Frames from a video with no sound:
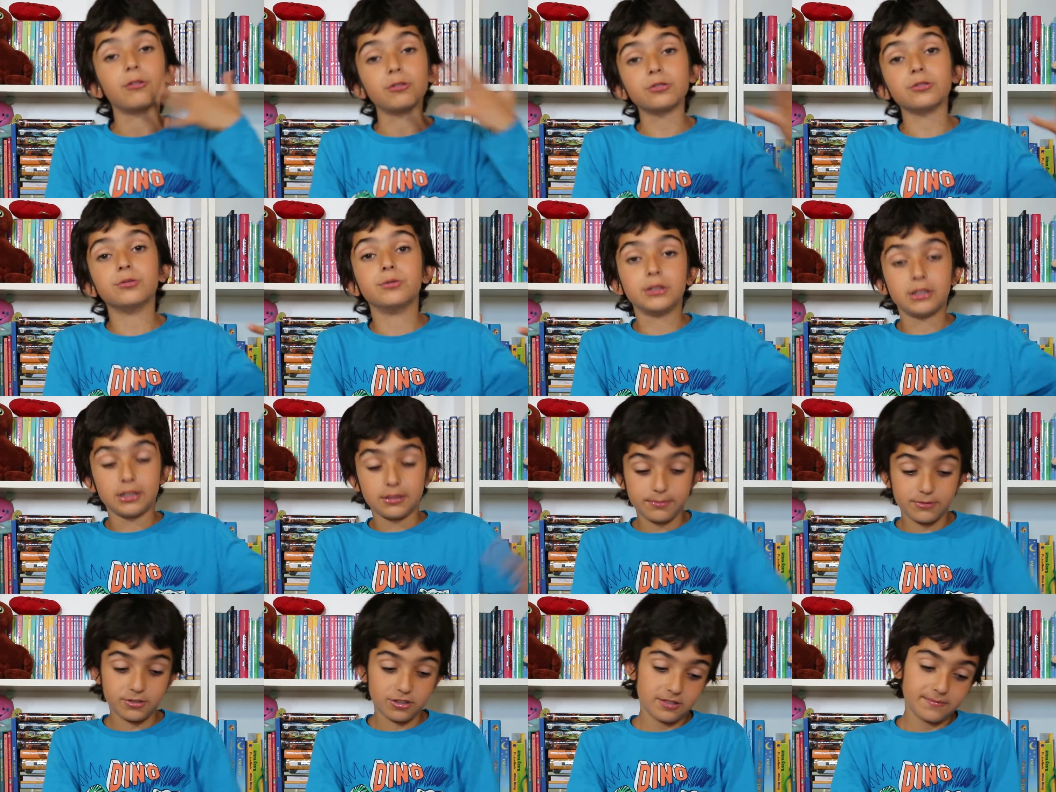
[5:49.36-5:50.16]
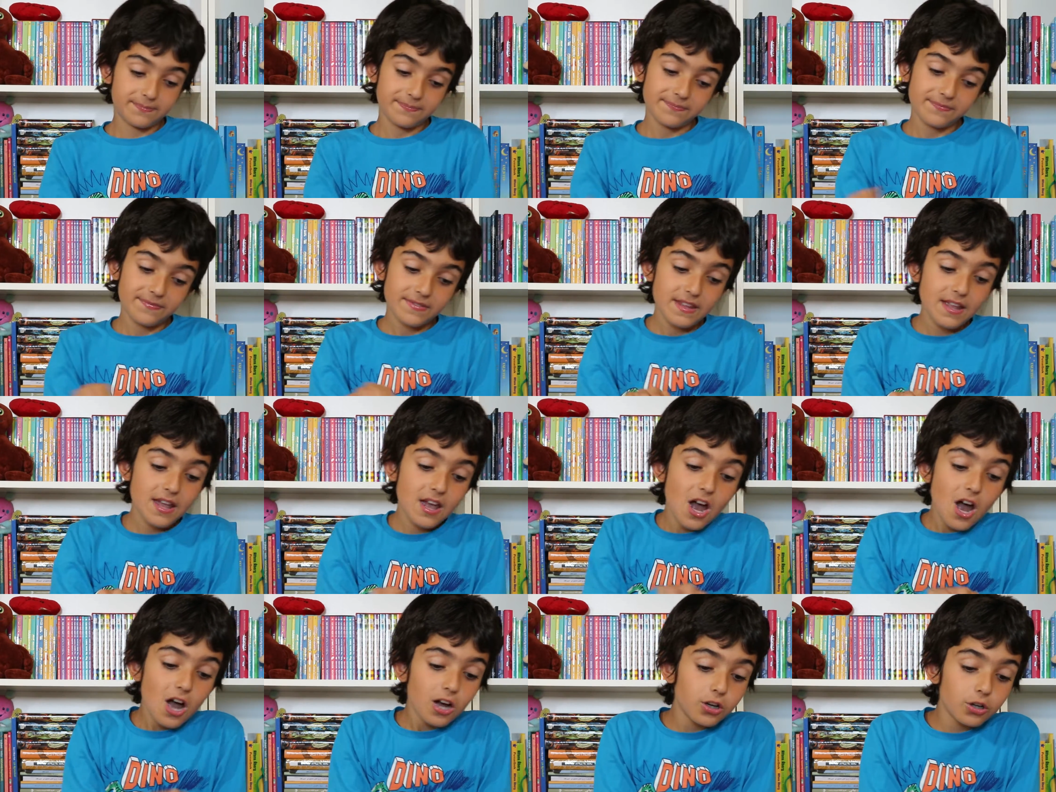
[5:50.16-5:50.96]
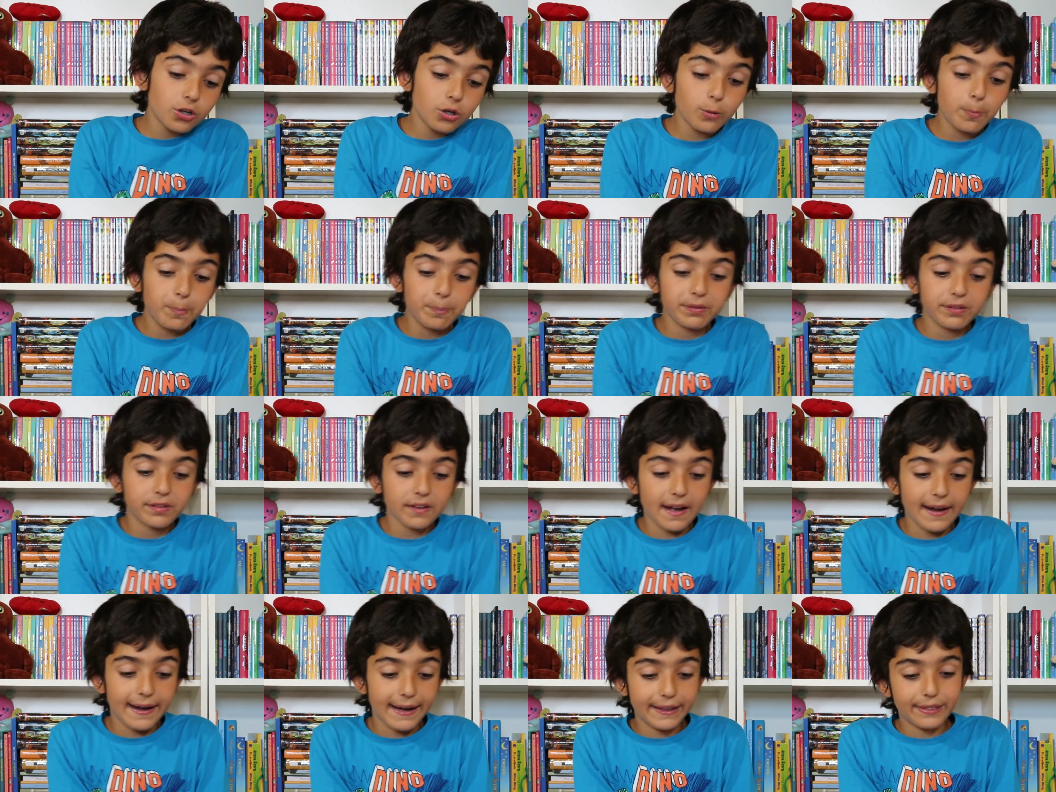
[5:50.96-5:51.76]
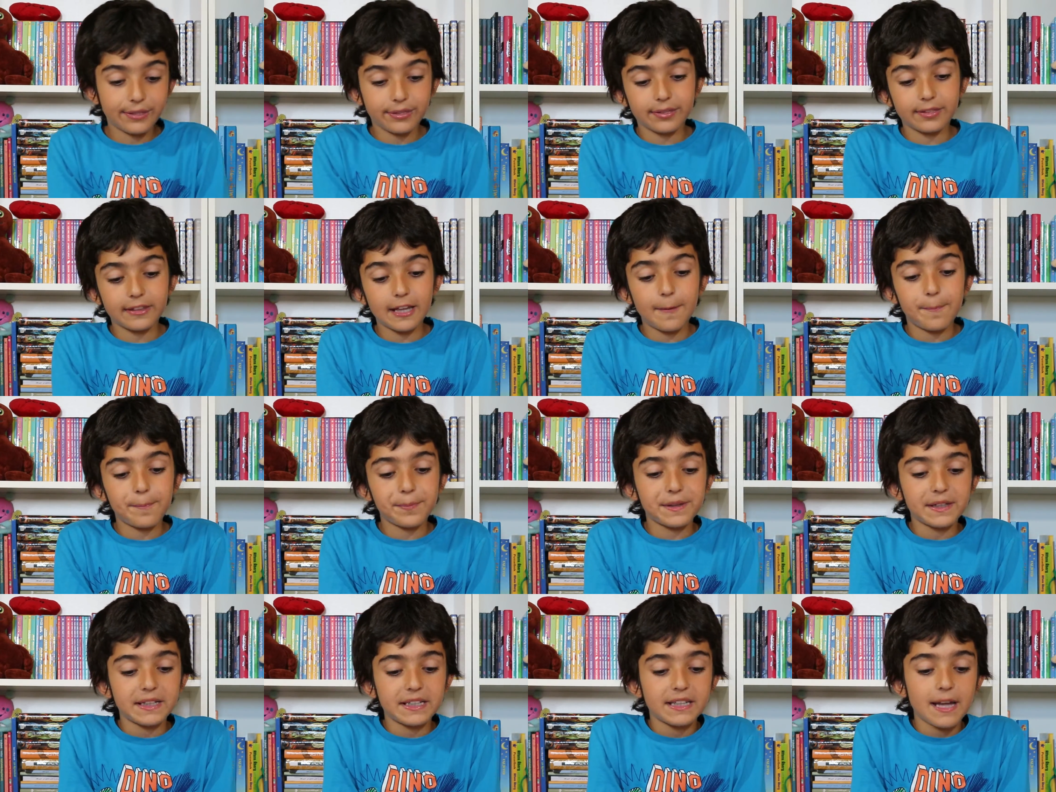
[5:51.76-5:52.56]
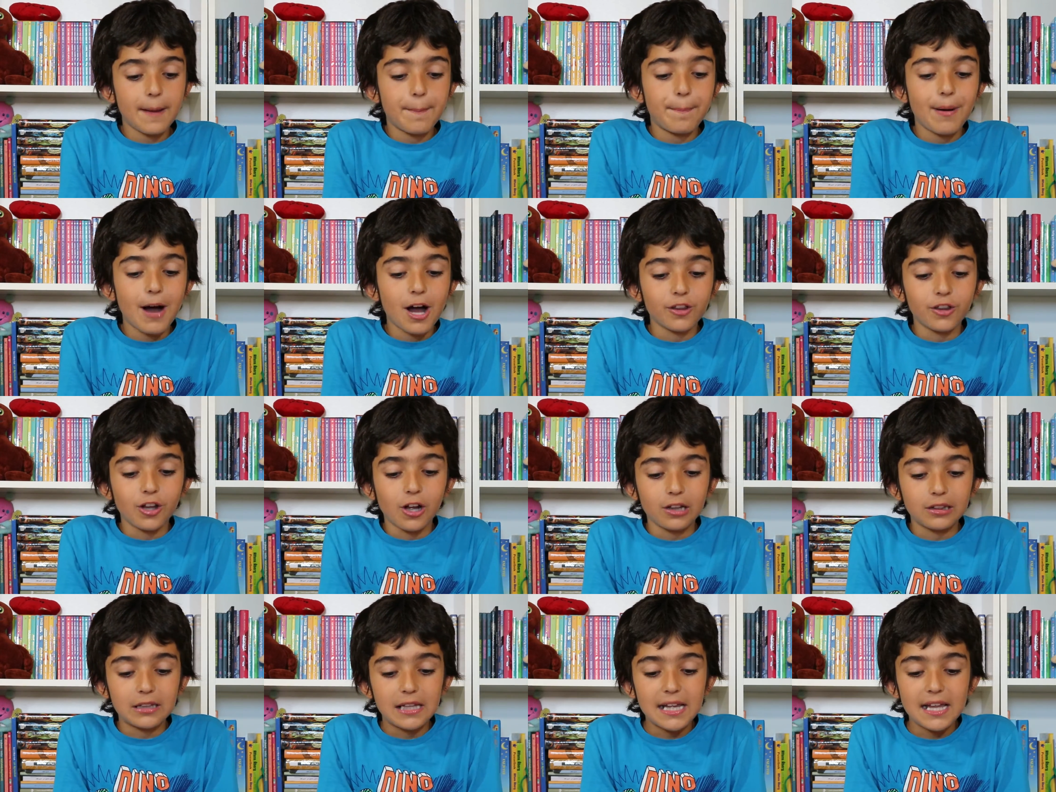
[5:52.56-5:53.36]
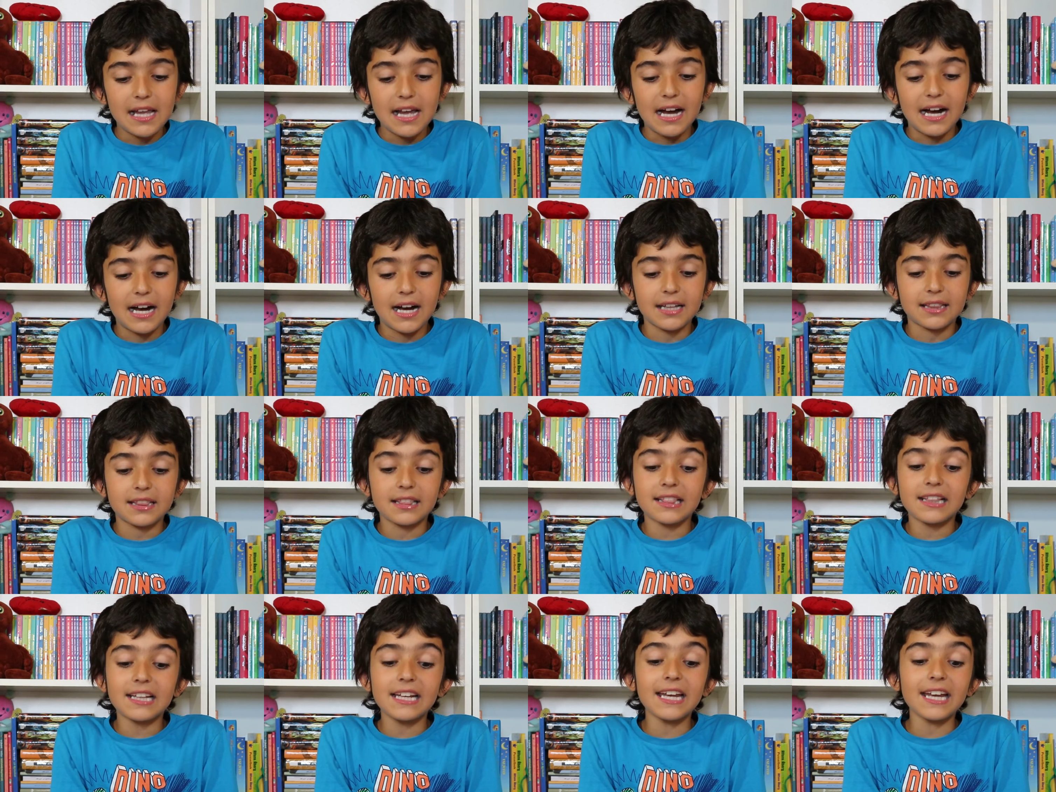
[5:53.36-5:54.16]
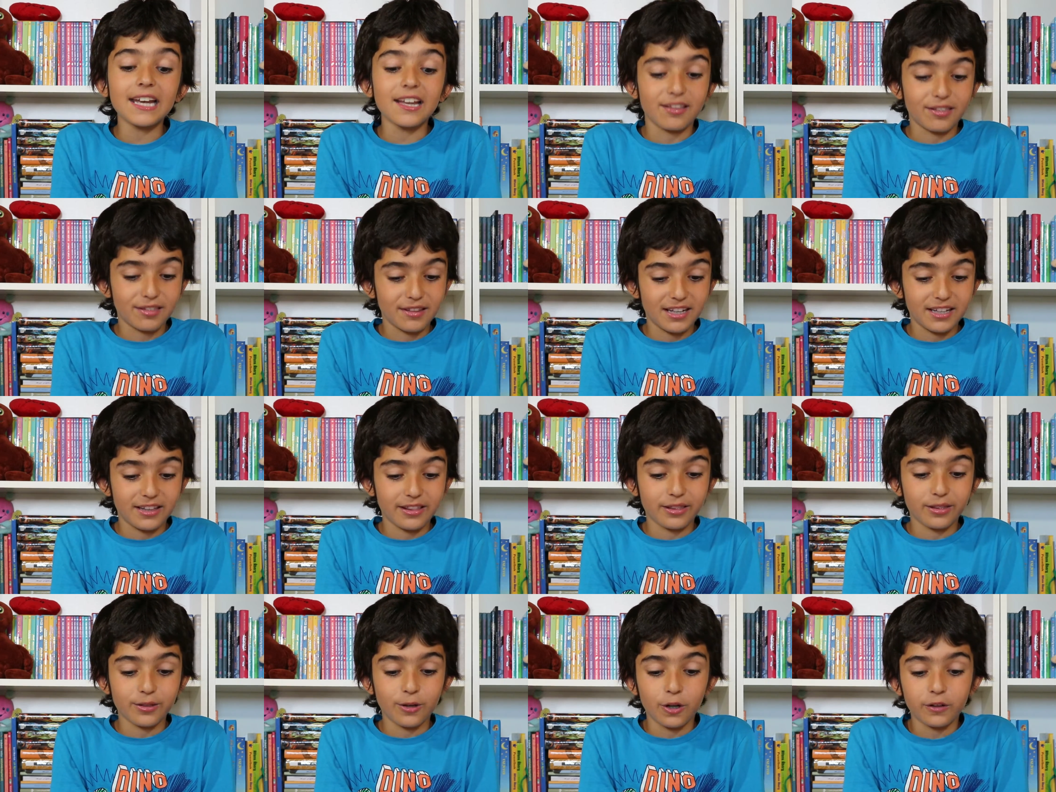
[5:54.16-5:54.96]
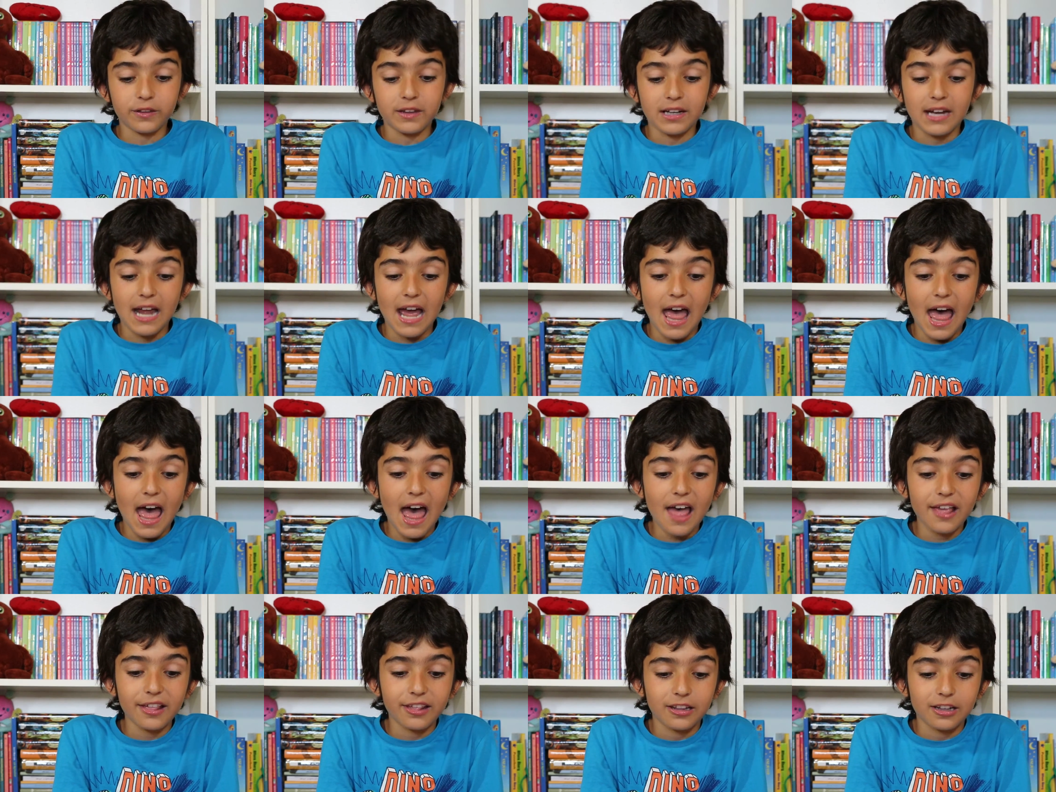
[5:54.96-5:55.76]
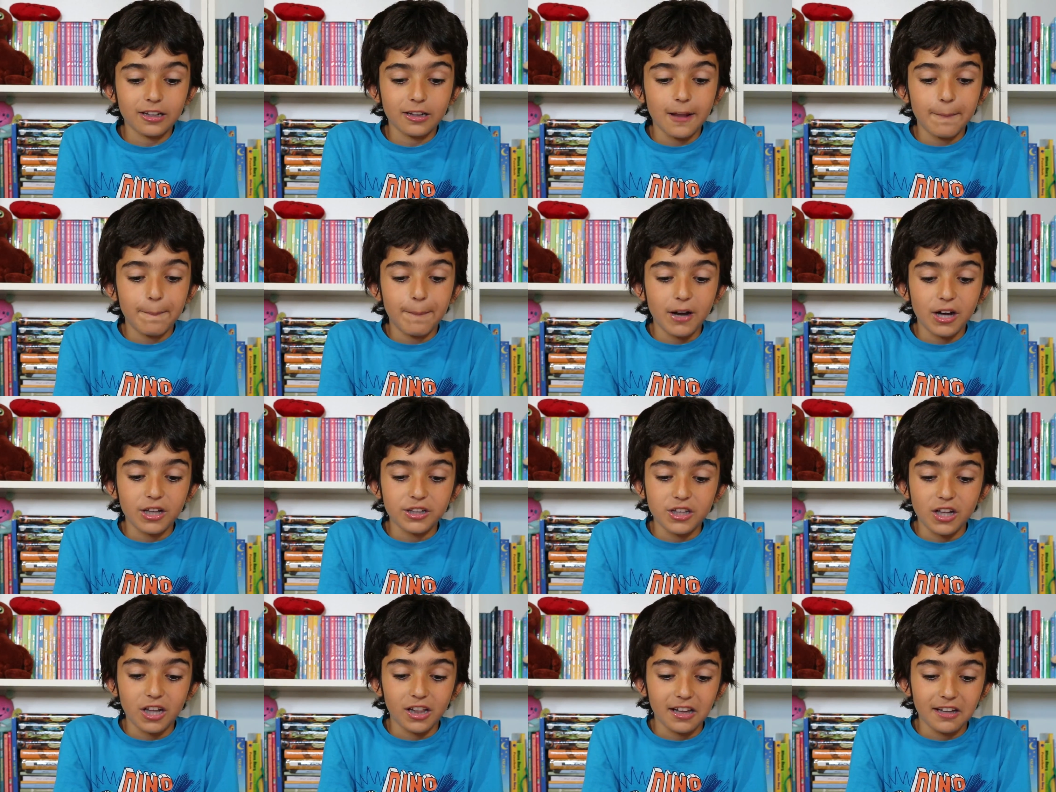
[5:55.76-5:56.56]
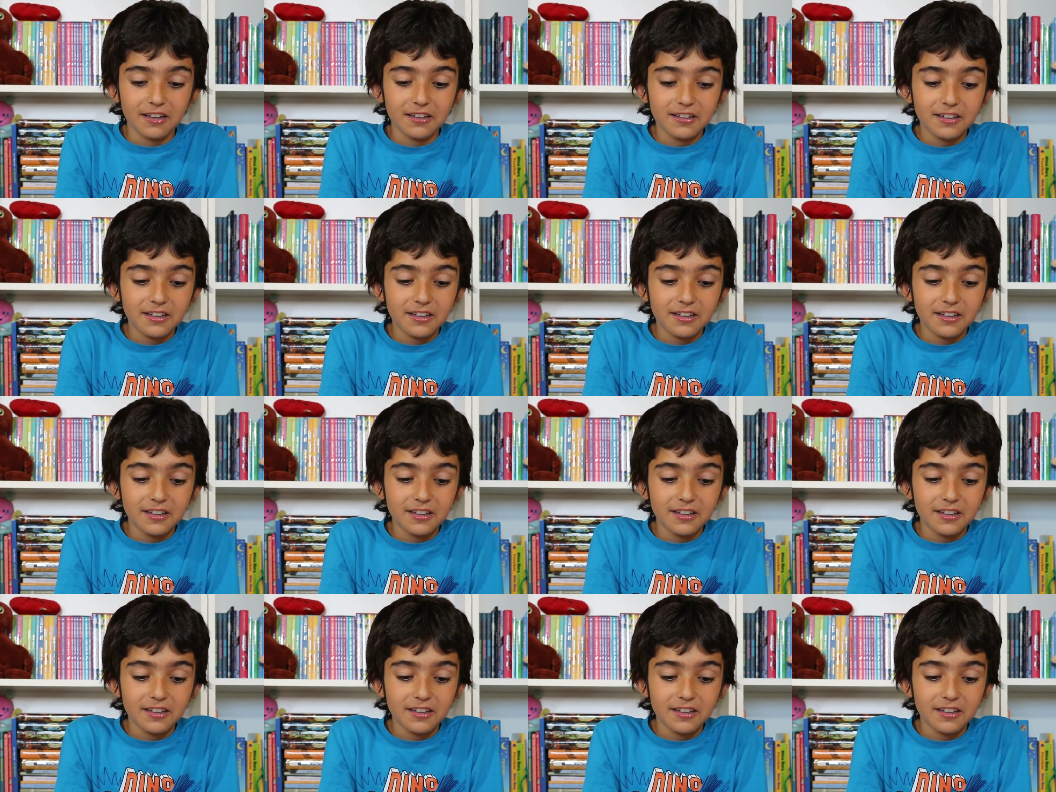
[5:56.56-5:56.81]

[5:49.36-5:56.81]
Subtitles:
to read more. Oops! I stepped in a puddle. At least it's not an acid puddle.